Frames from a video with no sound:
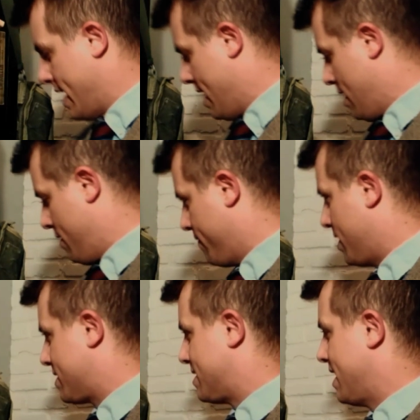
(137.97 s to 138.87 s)
have
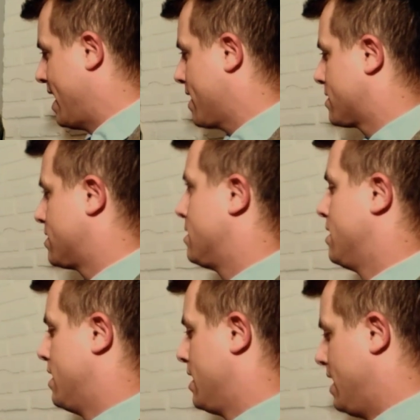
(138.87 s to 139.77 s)
a text
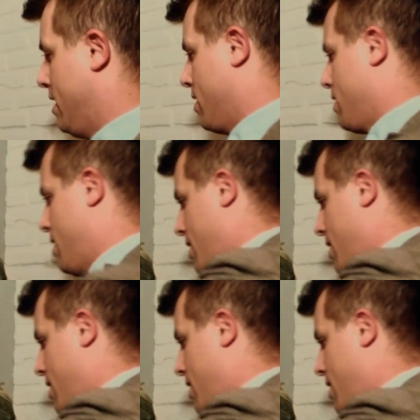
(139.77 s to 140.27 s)
here.